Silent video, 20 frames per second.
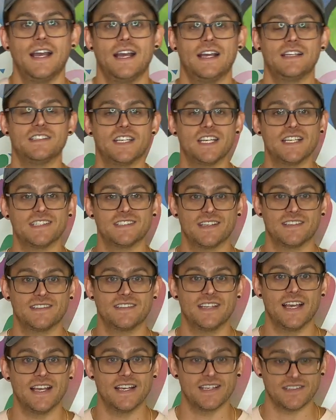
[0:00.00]
And Jesus
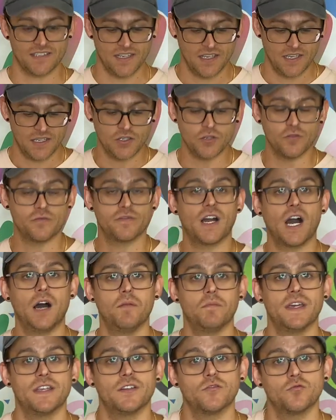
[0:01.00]
says, you've
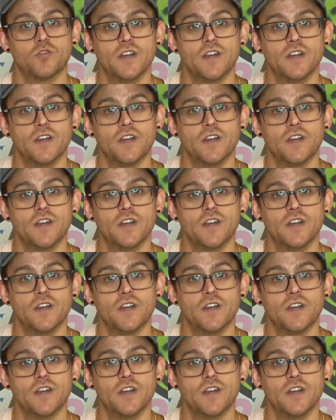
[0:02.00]
come in